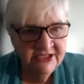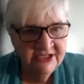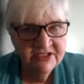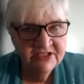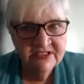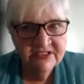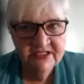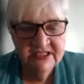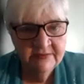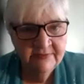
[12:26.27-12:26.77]

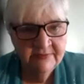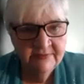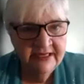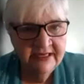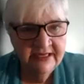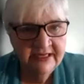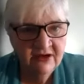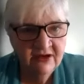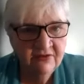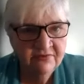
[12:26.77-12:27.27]
just coming
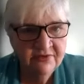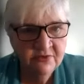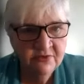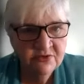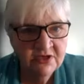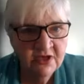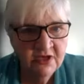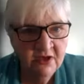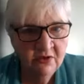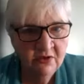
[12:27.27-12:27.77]
in off those
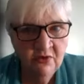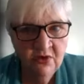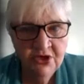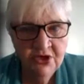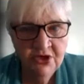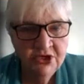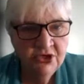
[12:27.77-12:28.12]
long